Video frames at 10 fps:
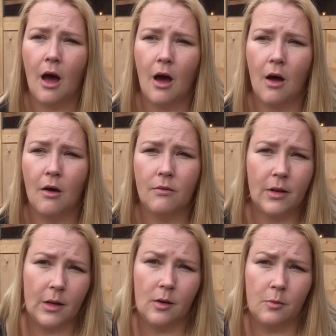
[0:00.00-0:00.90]
of
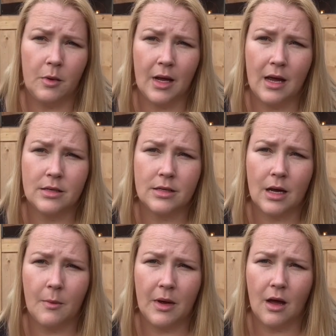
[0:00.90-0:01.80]
little plants
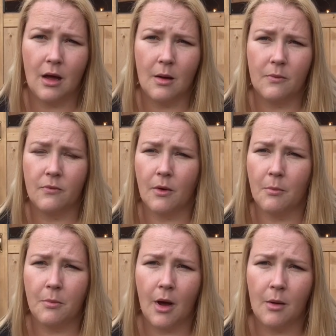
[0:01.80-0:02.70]
coming up
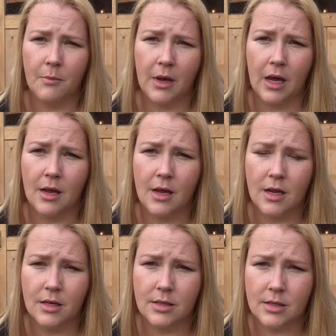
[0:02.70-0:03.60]
from
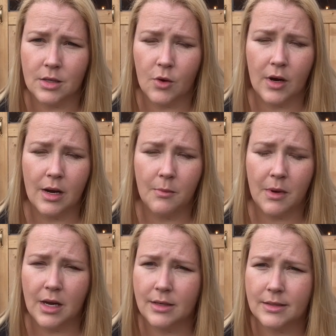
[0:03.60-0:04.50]
pumpkins to green
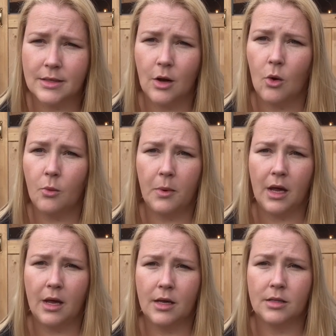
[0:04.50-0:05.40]
beans, snow
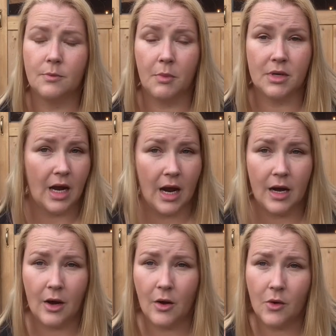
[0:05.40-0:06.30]
peas,
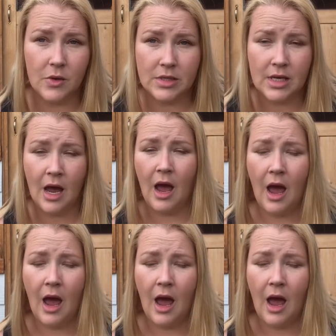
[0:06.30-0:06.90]
potatoes,